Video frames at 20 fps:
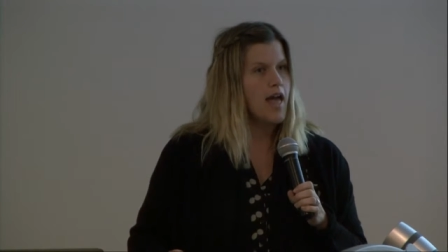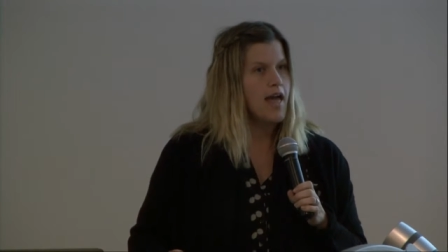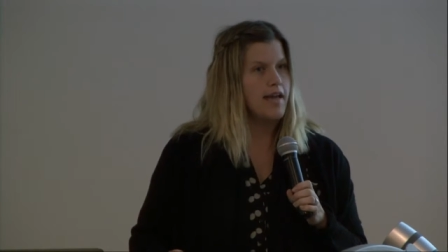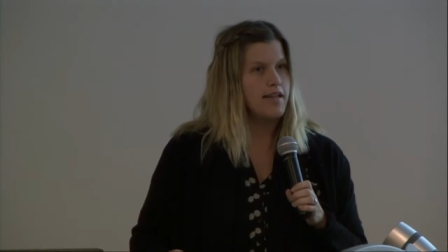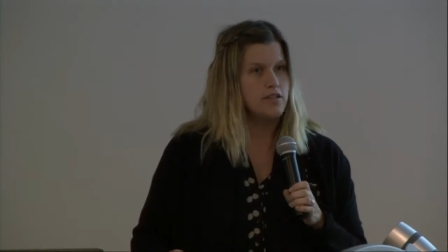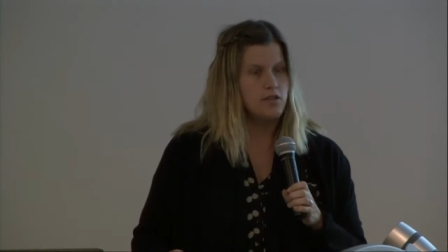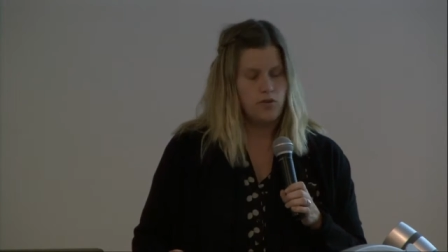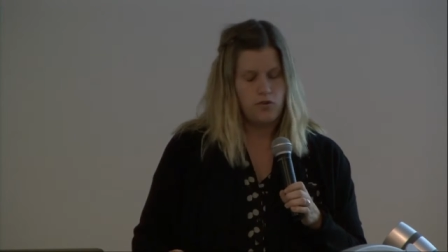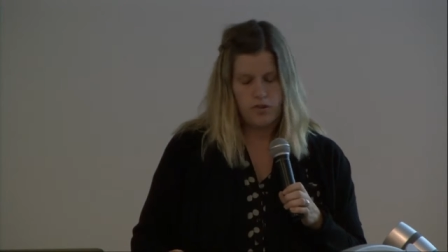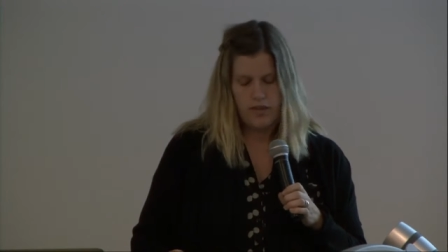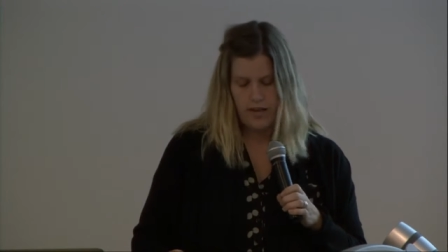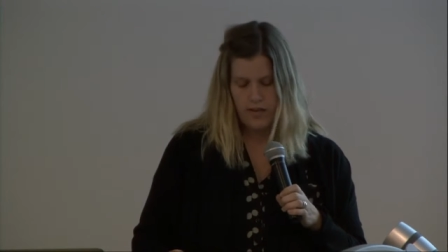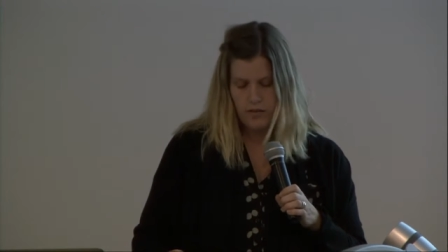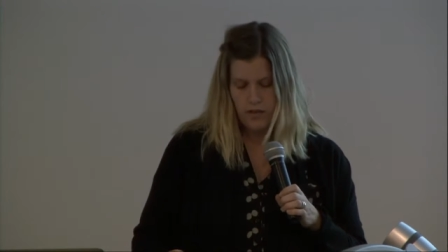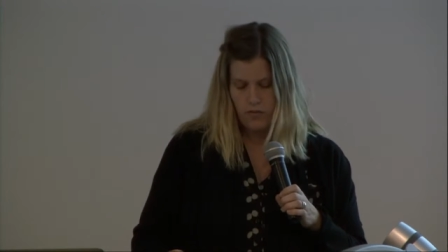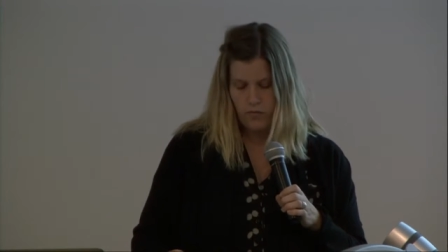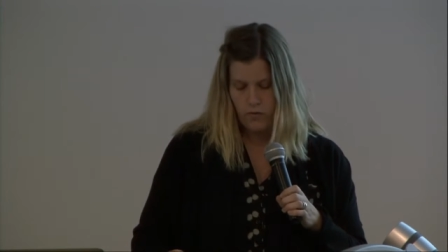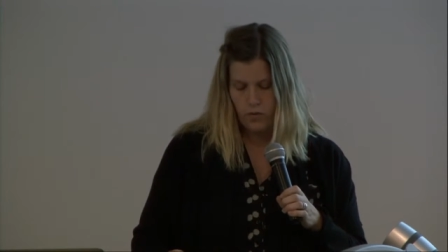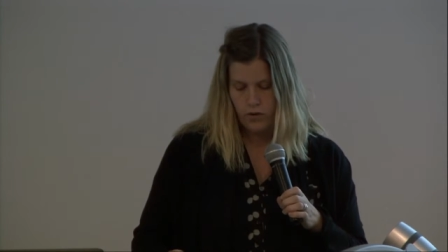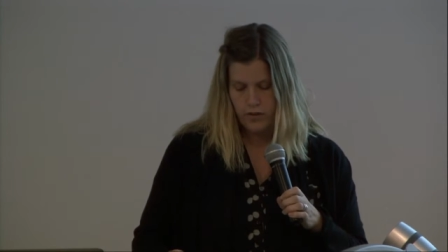In
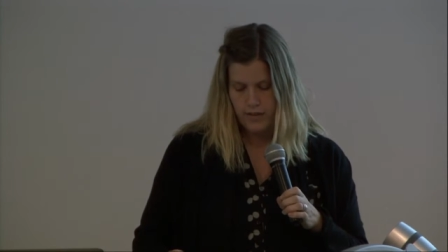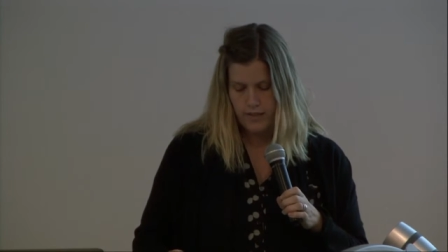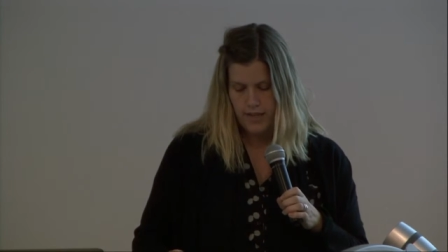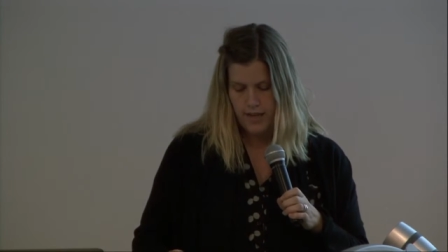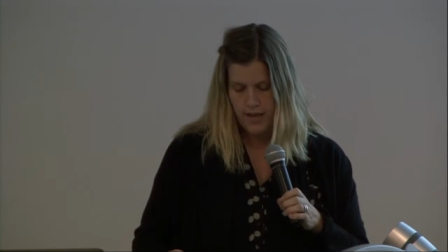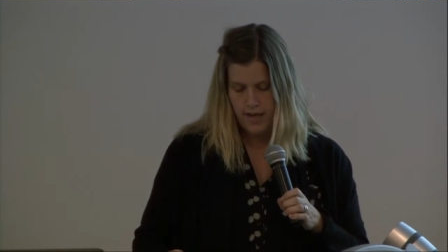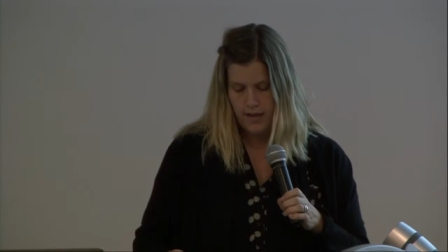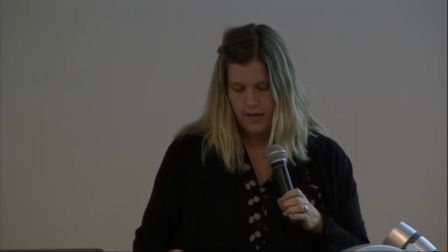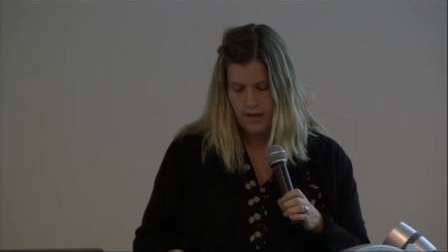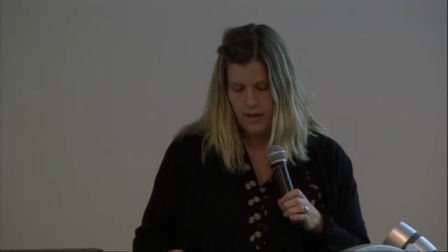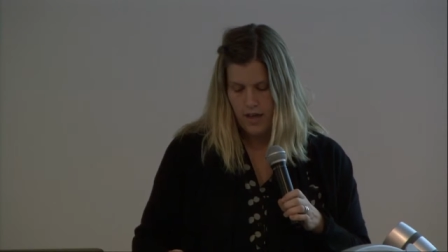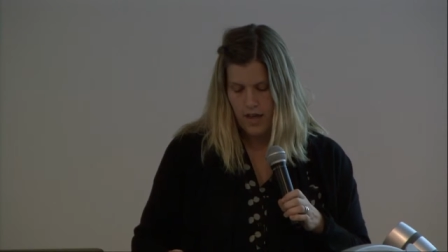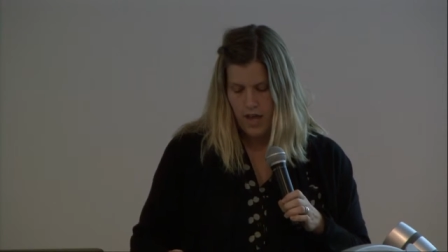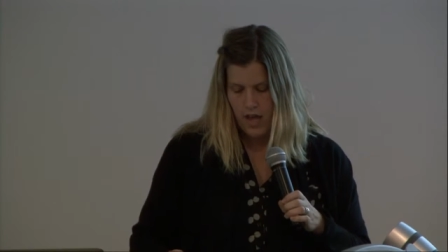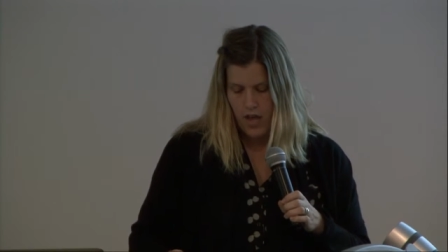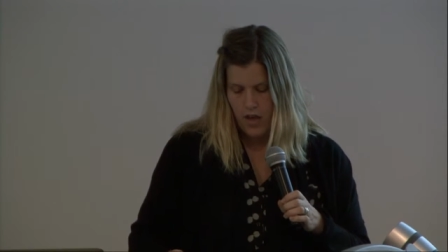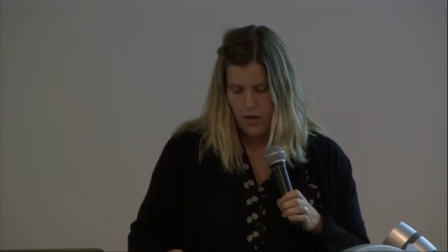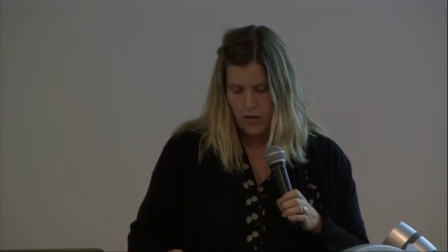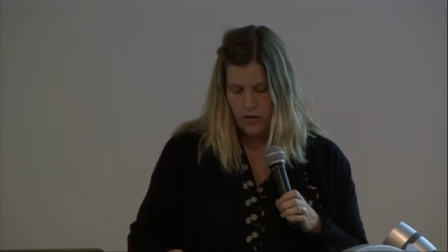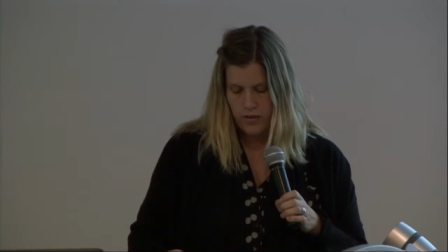2014,
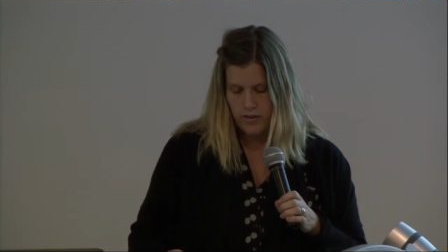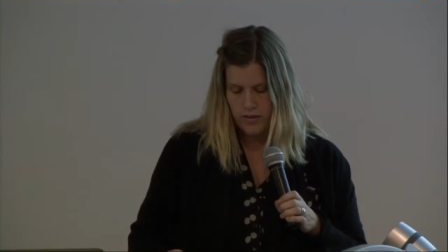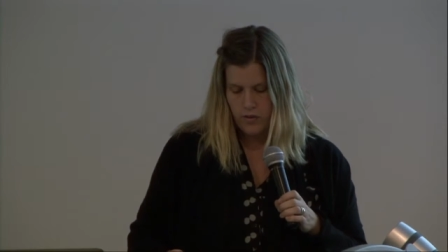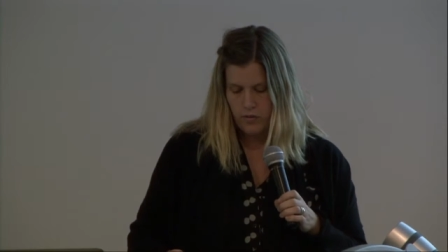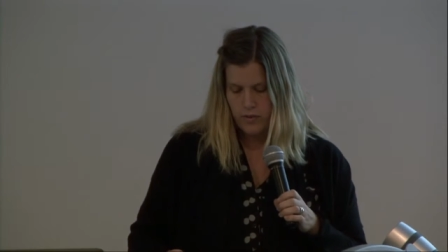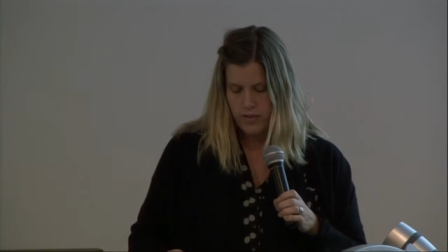Krista